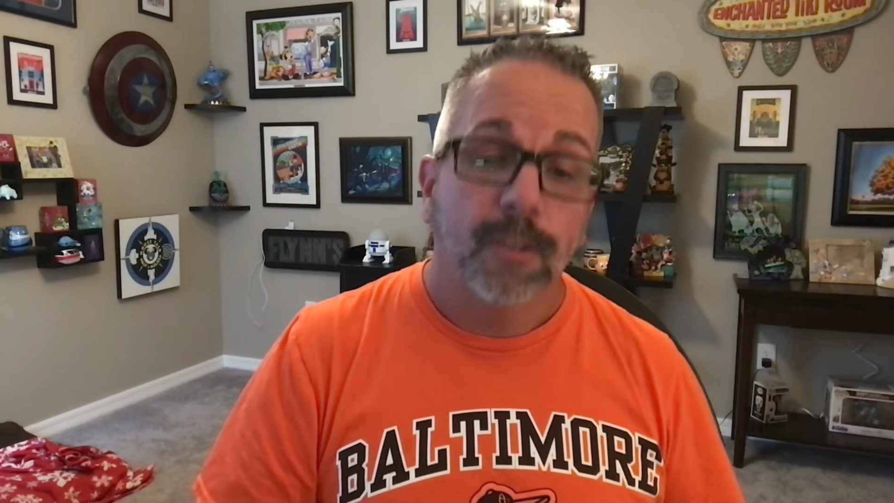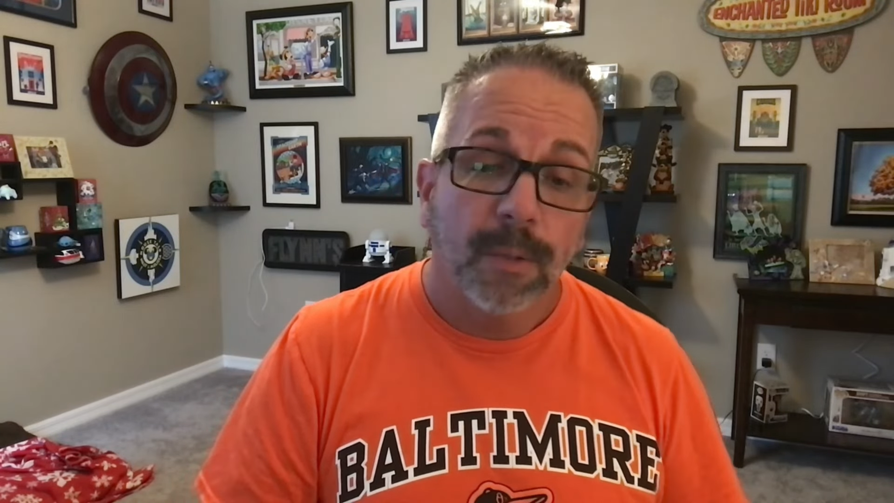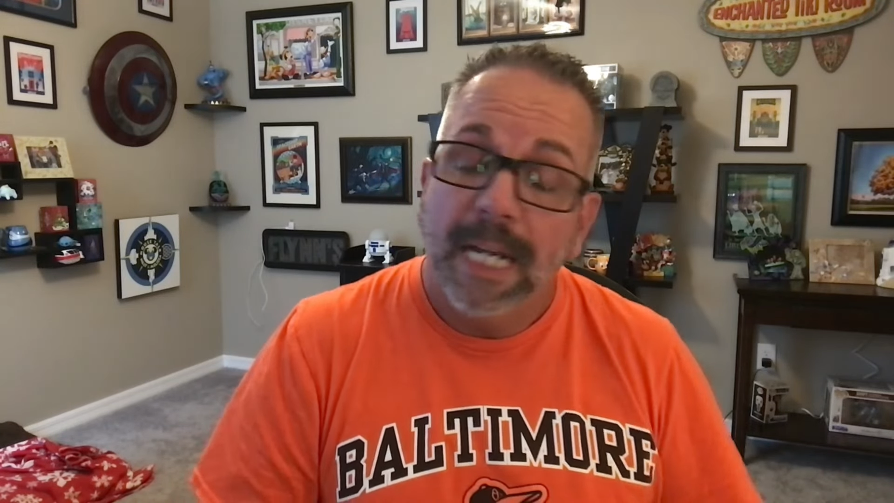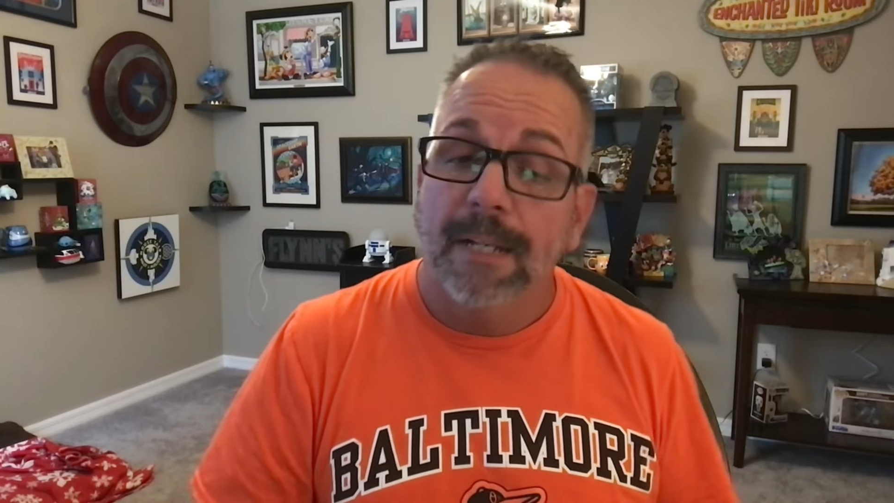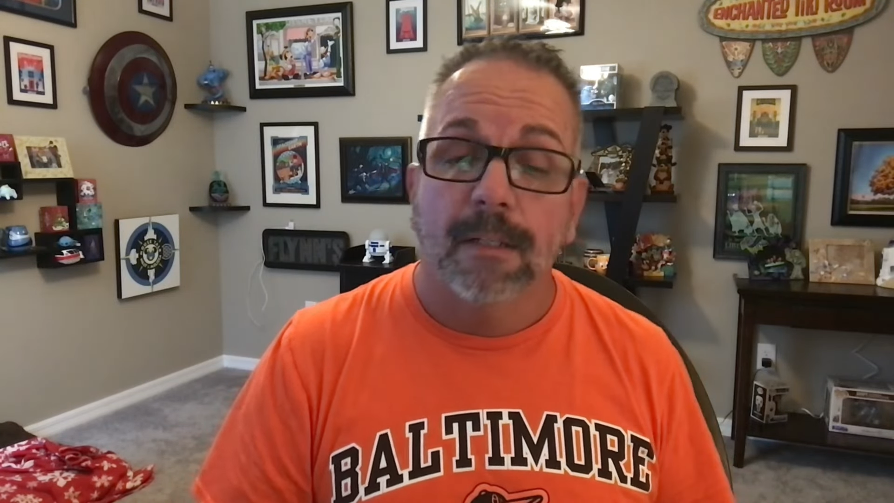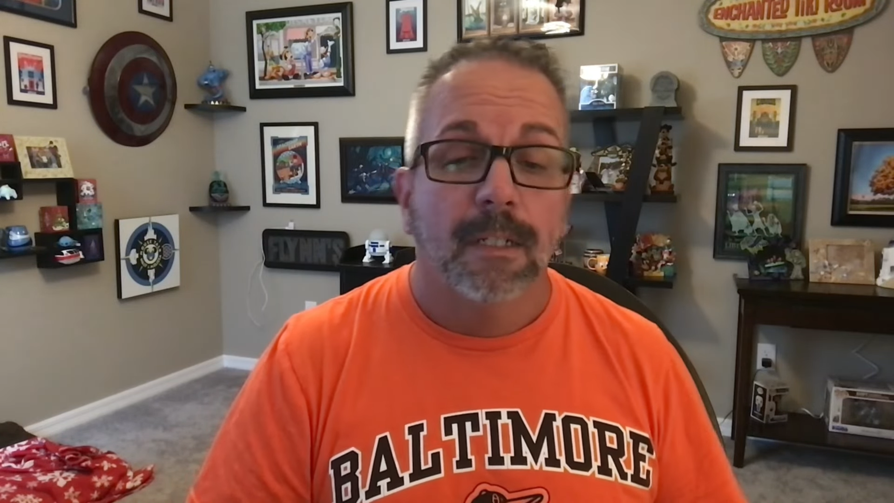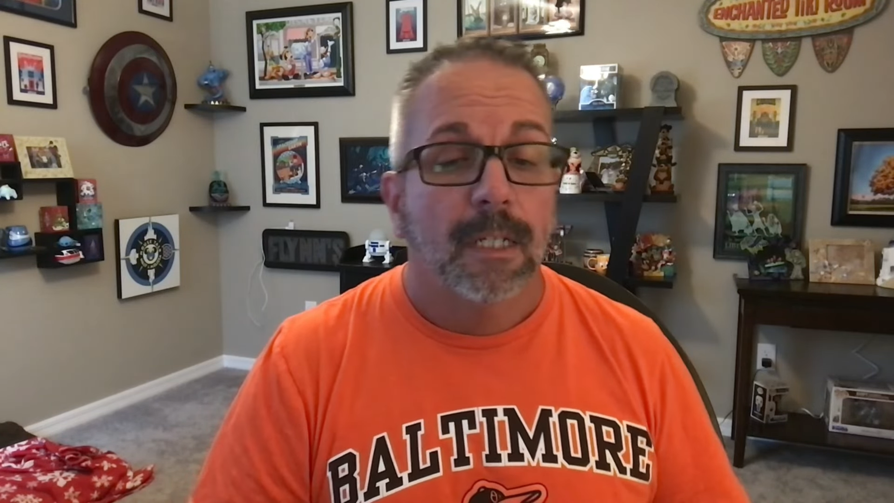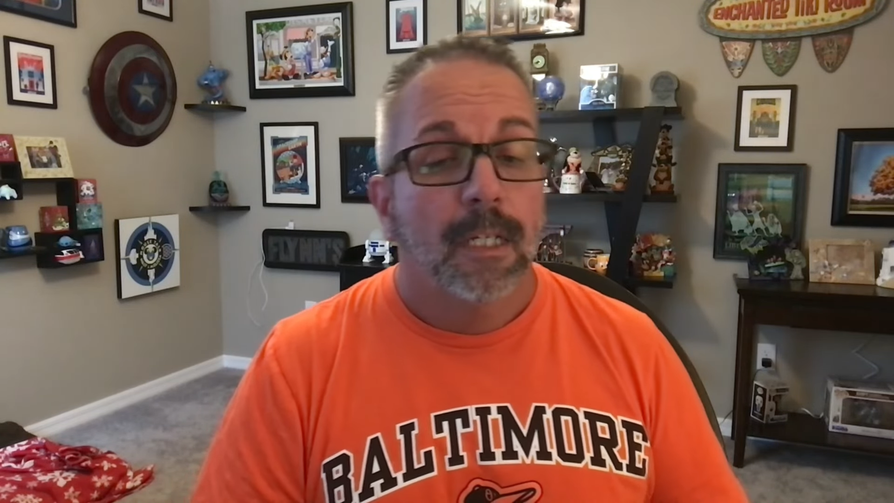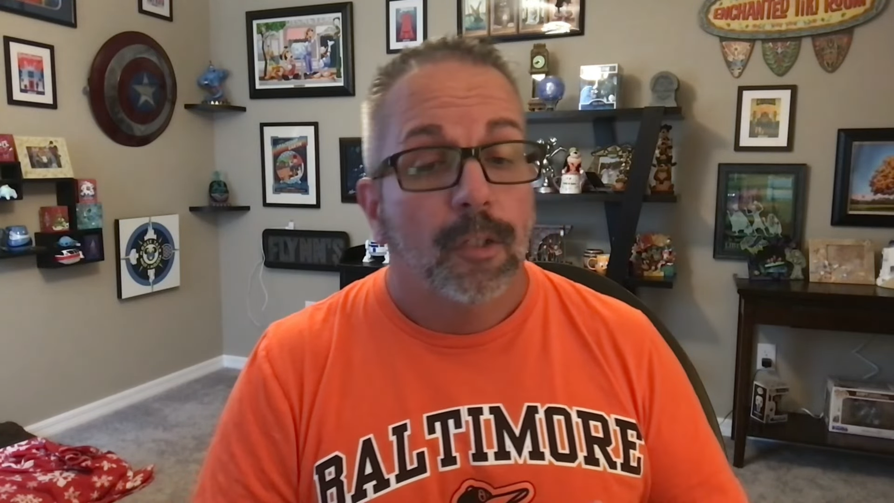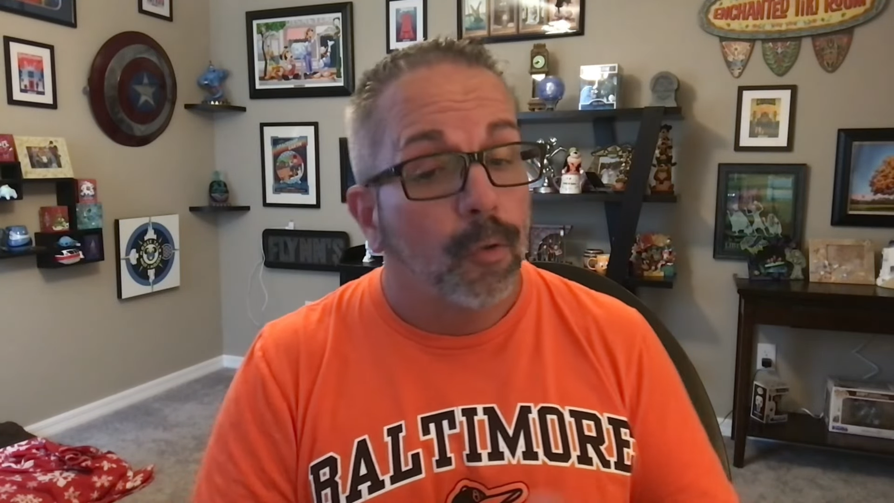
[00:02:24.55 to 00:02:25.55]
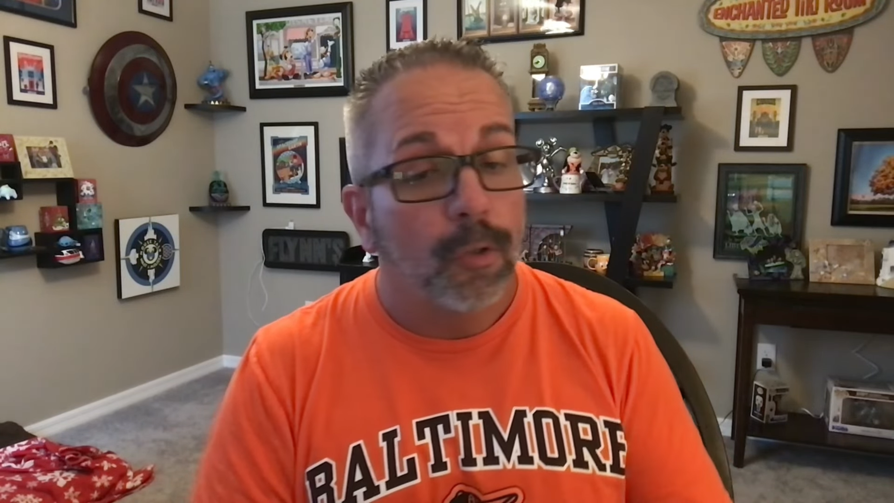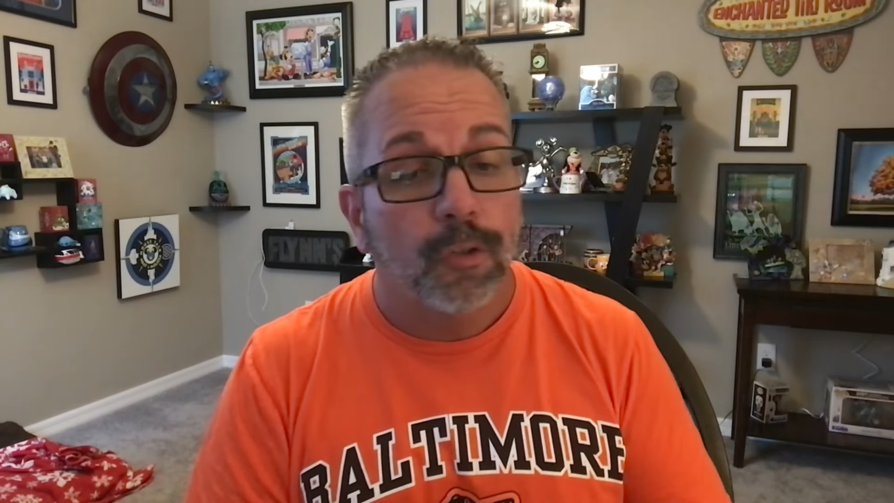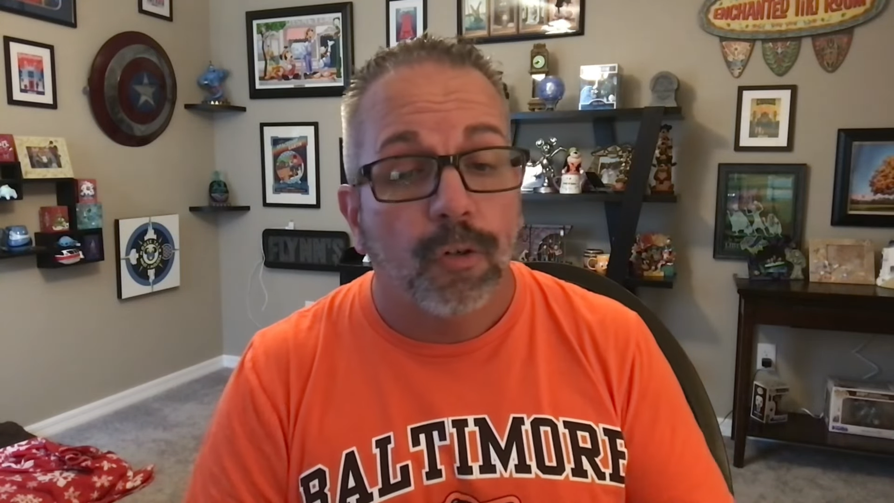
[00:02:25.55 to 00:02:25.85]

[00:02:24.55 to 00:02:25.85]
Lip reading: So again, the Orioles